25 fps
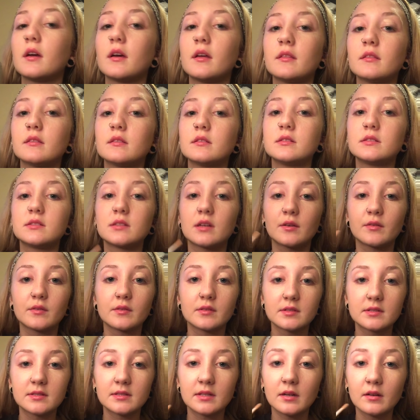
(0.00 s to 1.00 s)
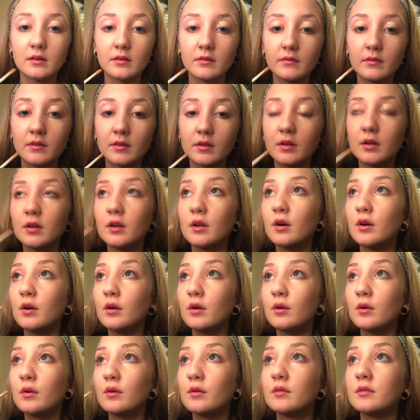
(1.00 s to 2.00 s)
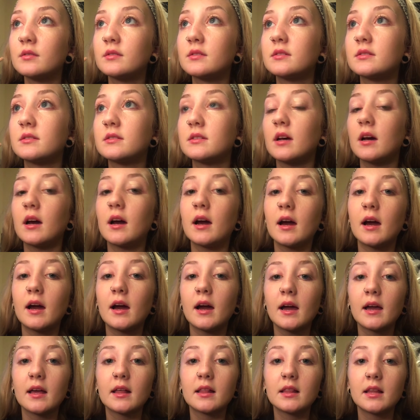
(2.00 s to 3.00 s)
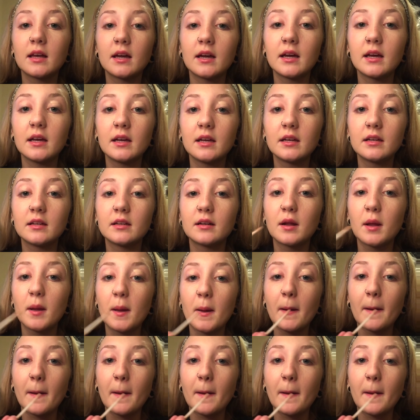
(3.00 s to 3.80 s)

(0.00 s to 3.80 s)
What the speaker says: And then down the center of the nose to highlight